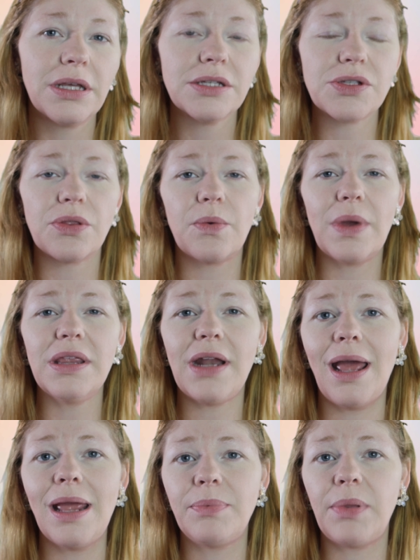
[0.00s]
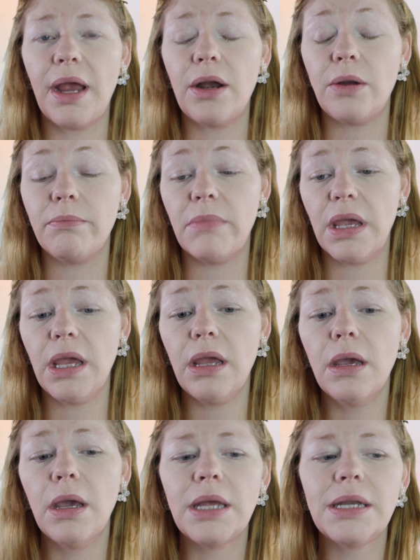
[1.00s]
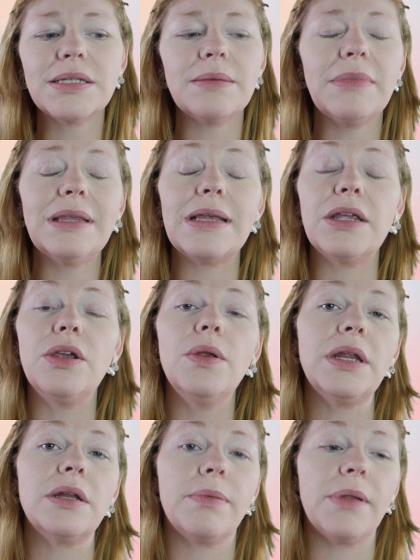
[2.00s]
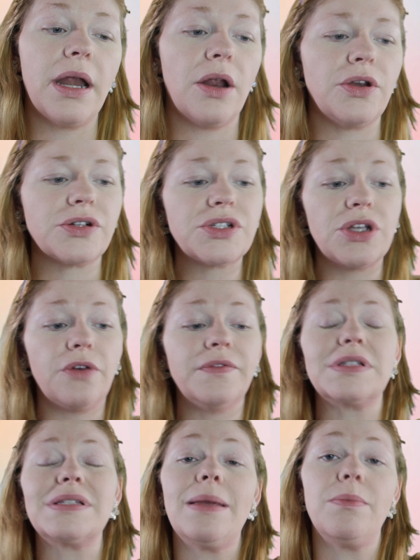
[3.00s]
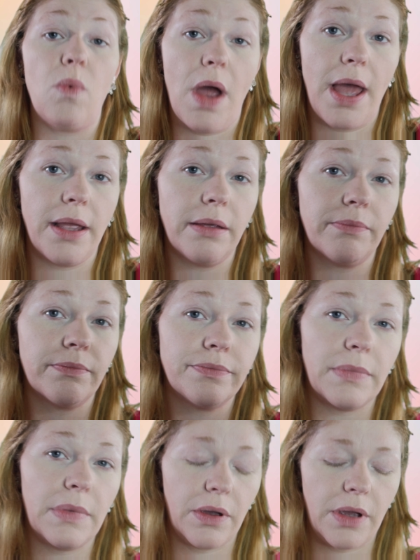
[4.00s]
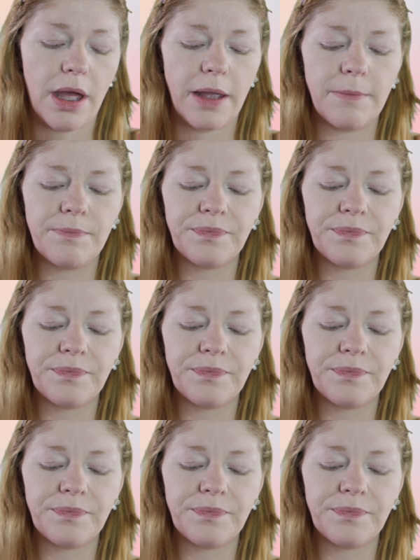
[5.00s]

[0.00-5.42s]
so the way that I apply it on me doesn't mean that you need to apply it on yourself the same way, okay?